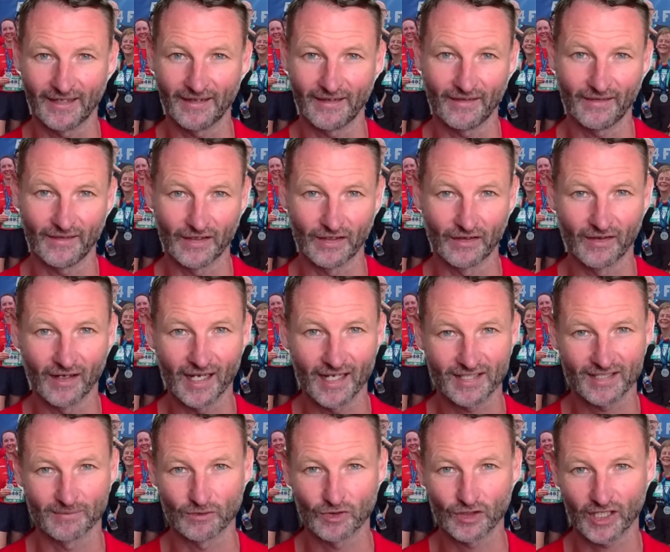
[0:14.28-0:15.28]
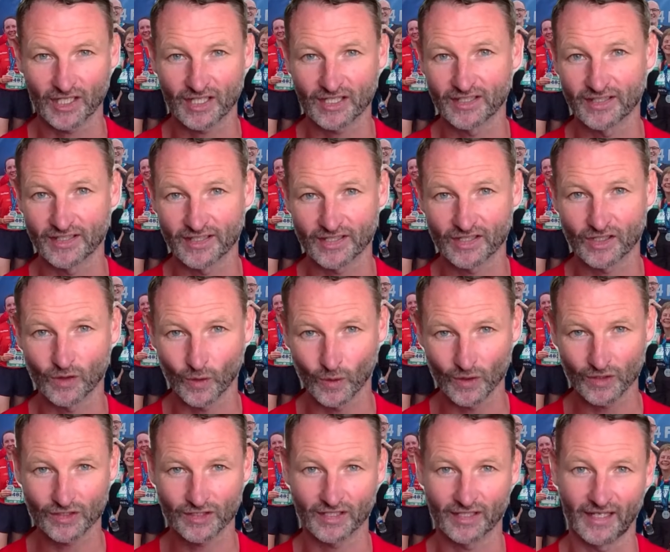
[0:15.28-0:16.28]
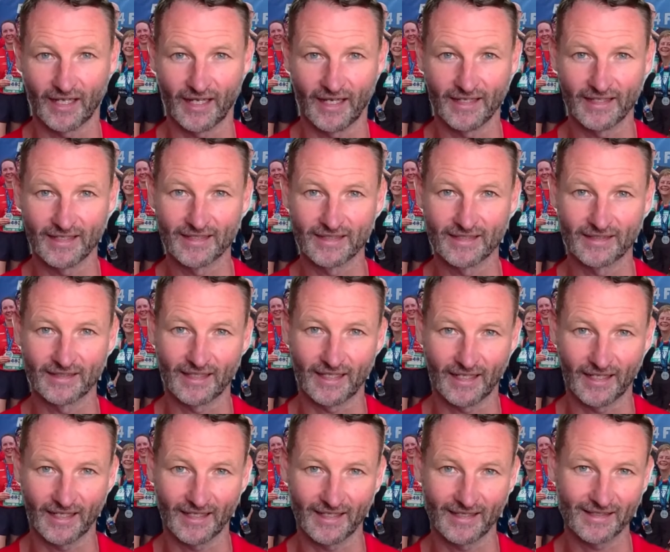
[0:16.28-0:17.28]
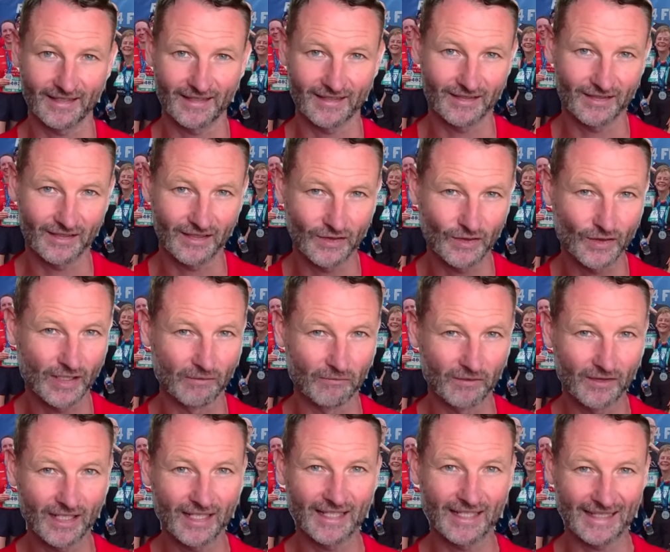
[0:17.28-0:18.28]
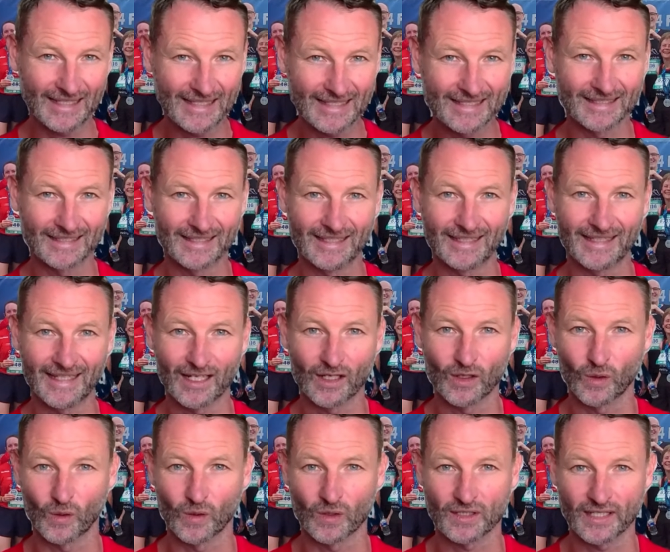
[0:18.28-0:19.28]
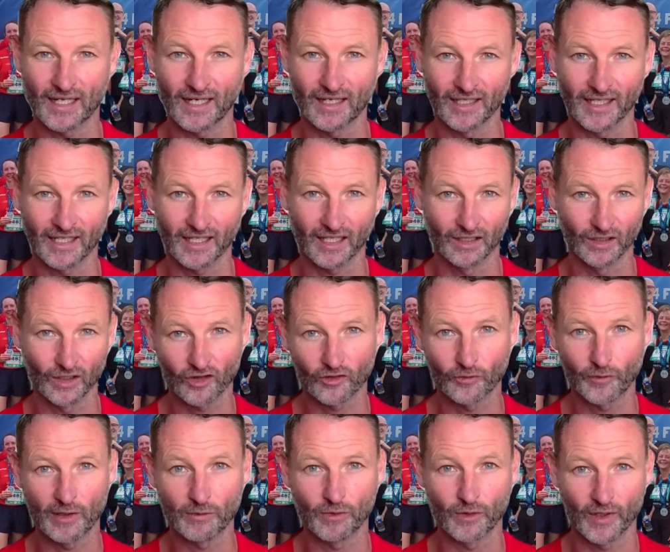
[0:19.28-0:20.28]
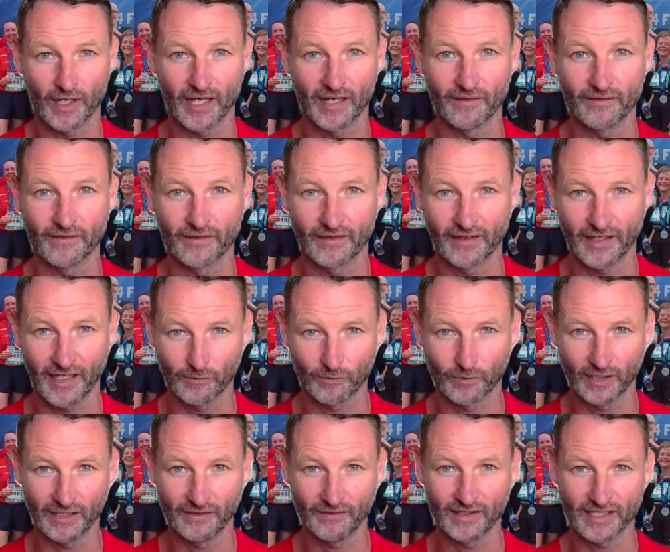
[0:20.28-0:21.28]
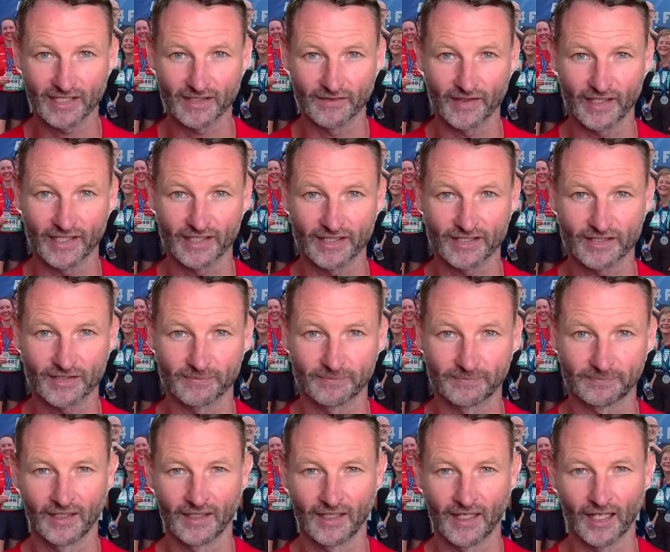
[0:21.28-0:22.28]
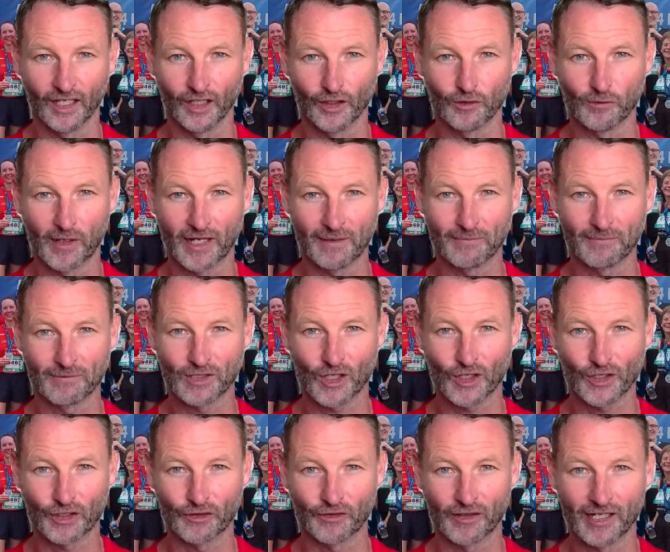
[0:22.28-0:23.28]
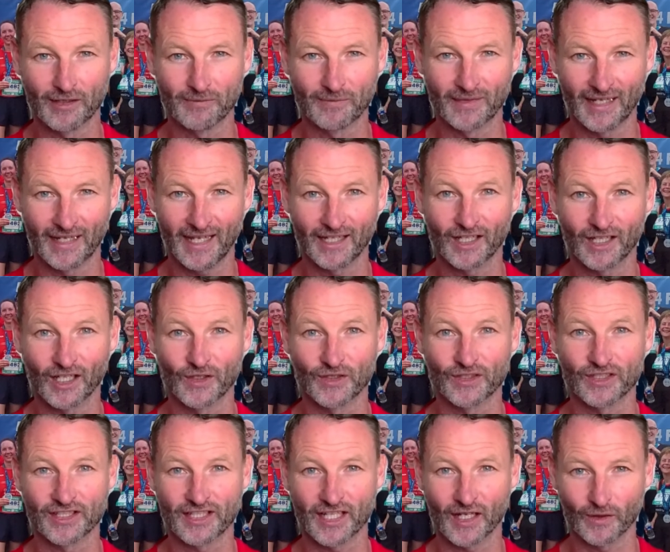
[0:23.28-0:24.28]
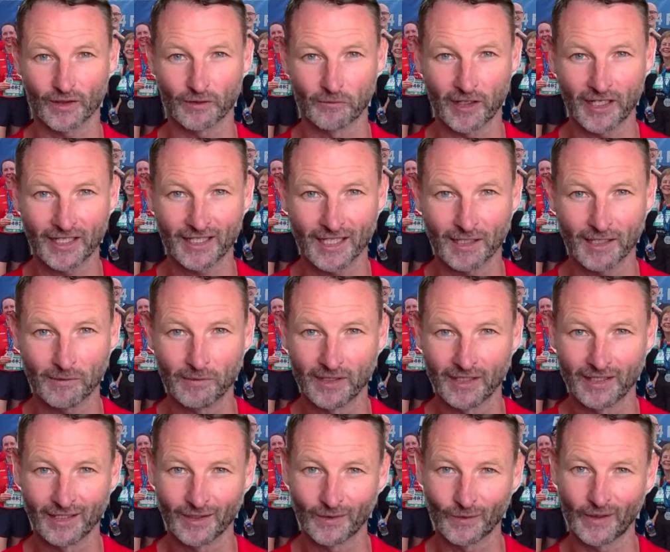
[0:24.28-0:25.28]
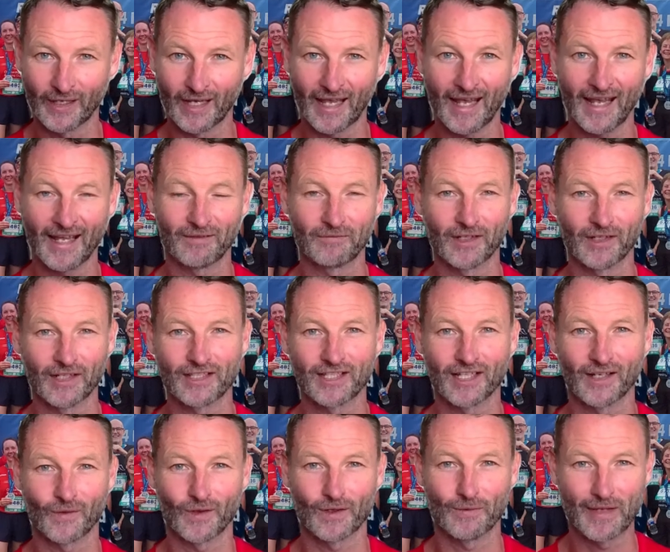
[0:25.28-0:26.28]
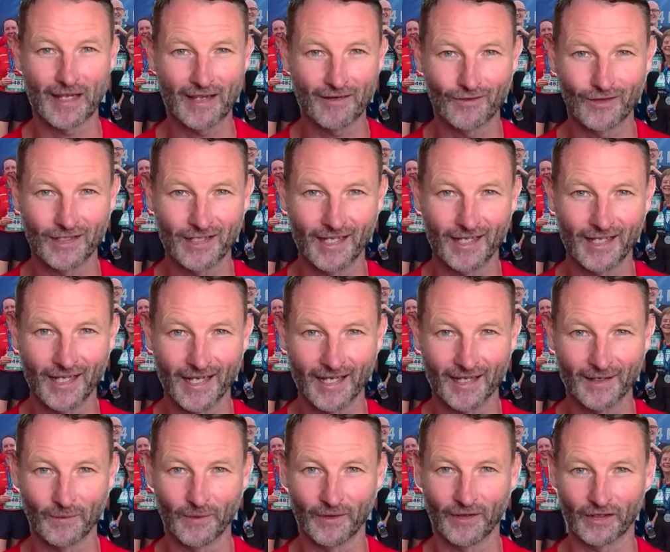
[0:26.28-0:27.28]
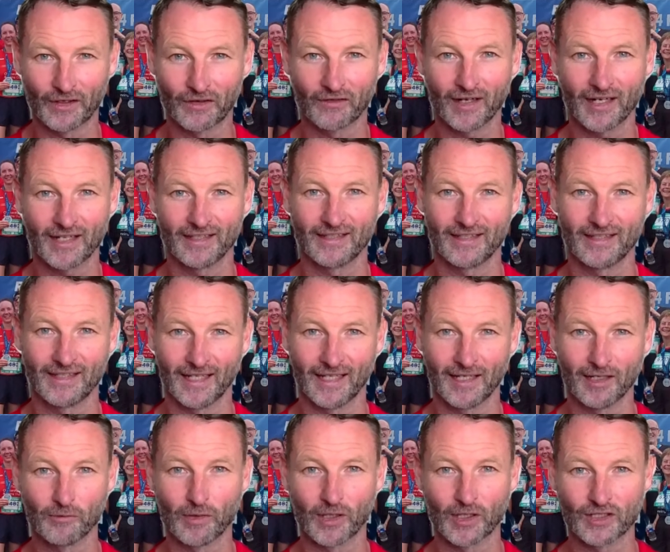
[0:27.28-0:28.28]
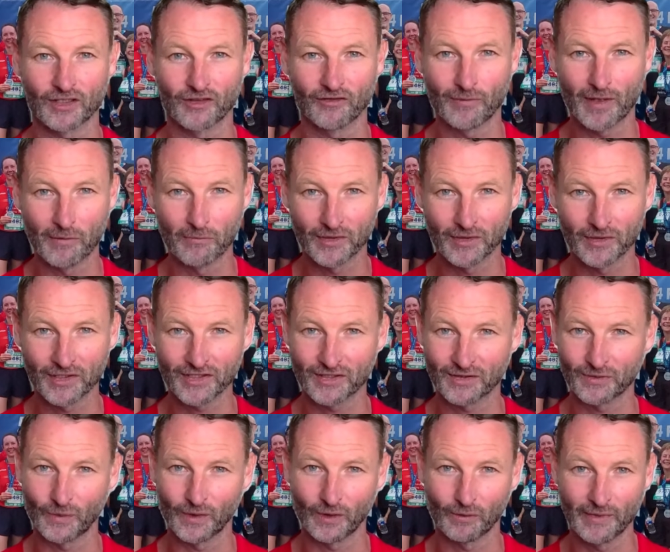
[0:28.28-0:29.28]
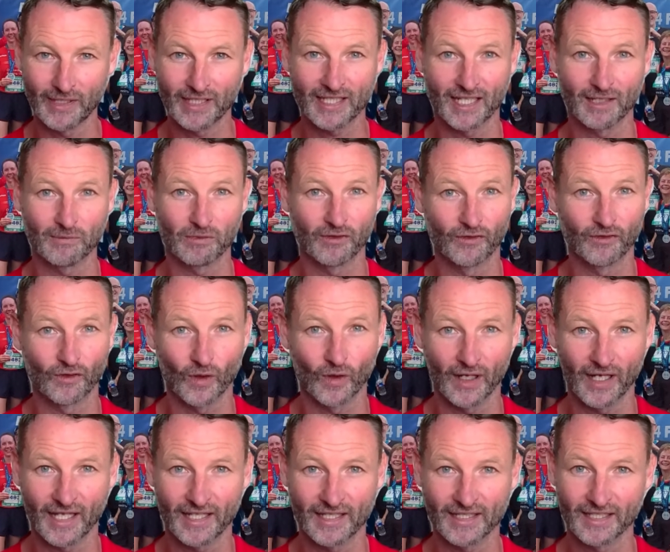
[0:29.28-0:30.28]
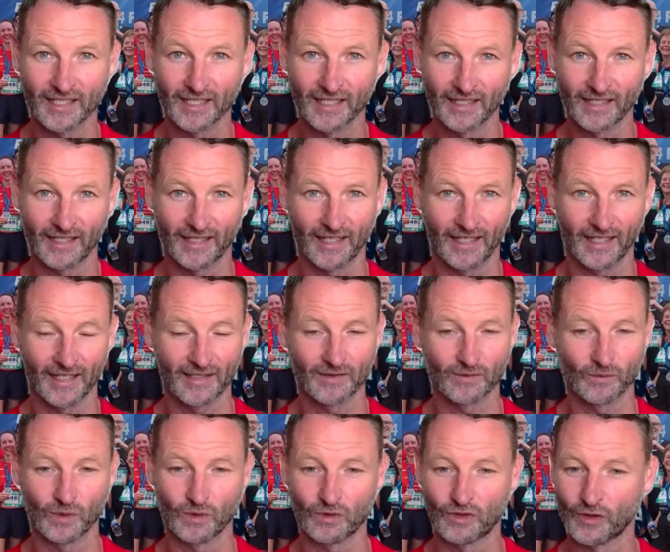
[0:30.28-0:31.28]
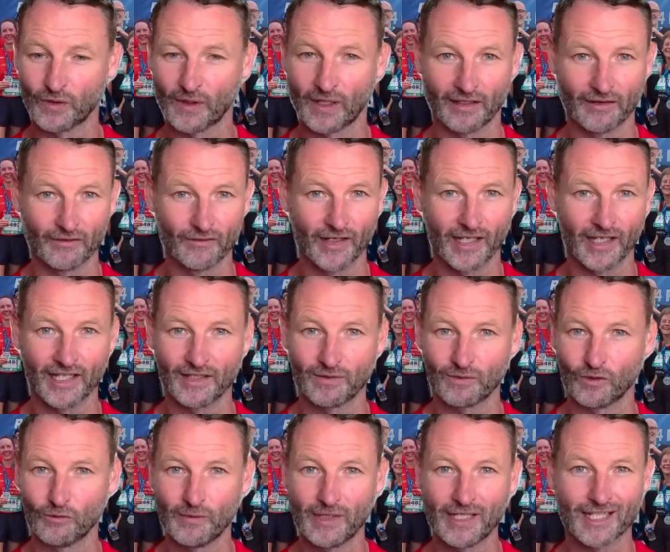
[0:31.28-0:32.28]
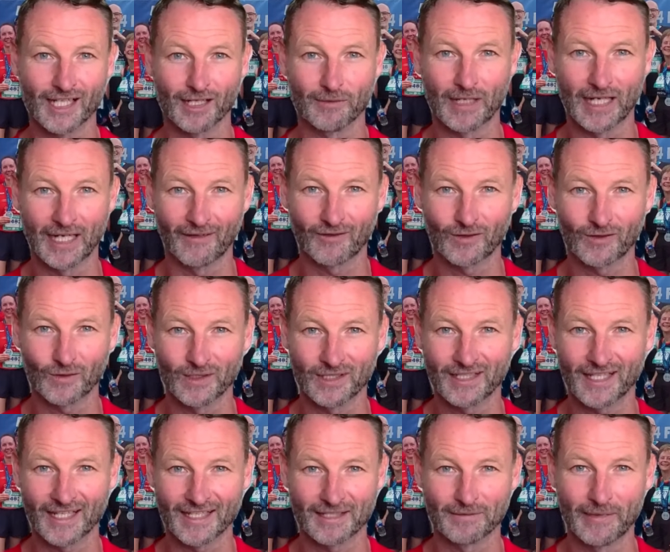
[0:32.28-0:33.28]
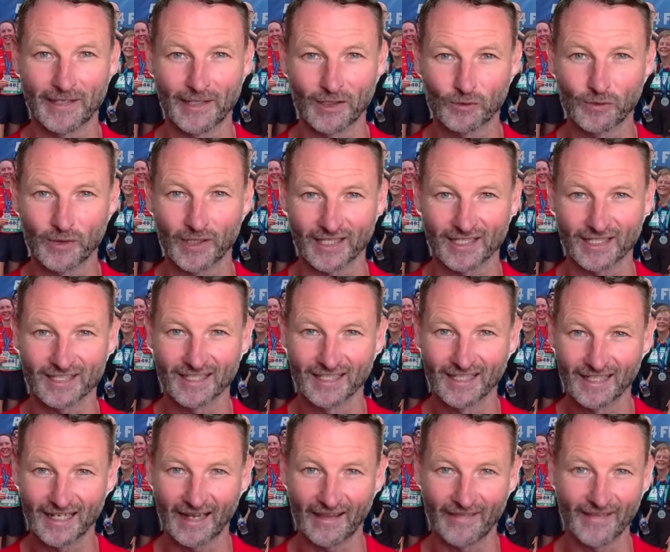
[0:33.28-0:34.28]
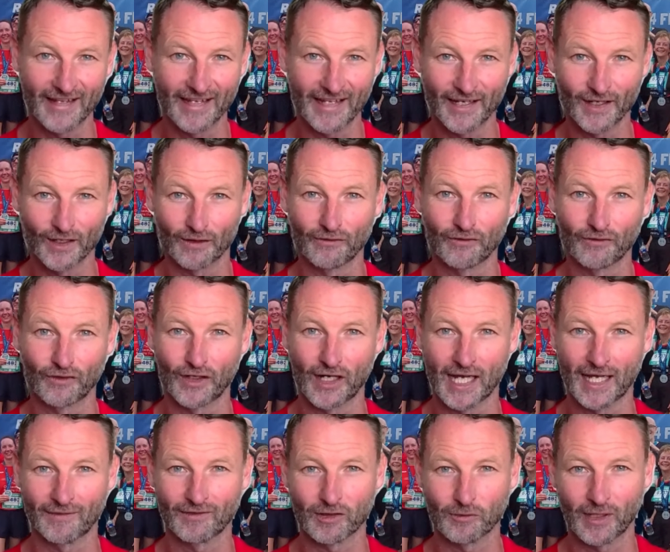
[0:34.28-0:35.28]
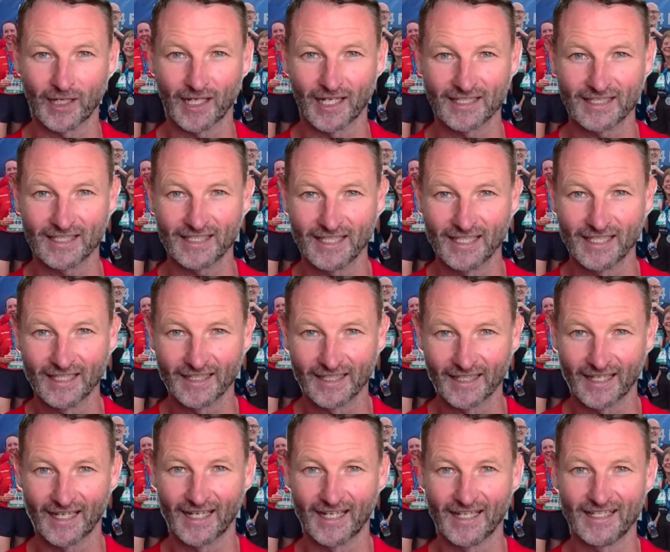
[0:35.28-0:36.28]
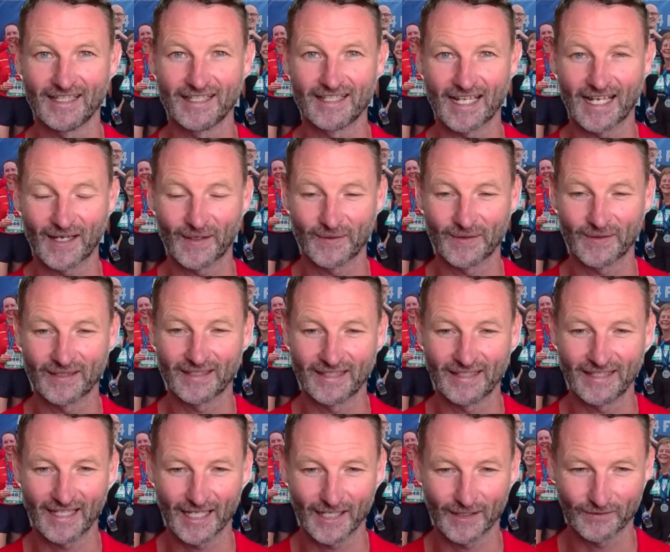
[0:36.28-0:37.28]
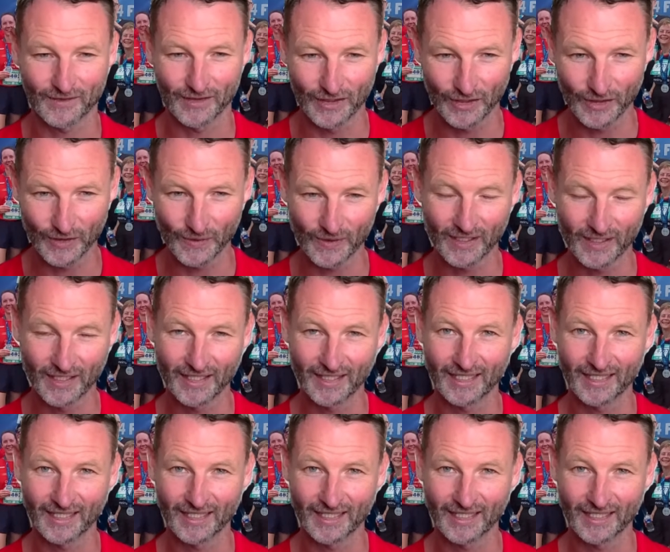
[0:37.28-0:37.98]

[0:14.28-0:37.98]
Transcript: There are some tricks to this course, and you can really easily get caught out like a lot of people have at previous events. Hello, my name's Conor Graham, head coach at Cheltenham Running Club. We're at Run Cheltenham every year with a great bunch of members. We'll meet up beforehand and we'll do our event. We'll meet up afterwards, get some medal picks, and then head off for an after party in town in the afternoon.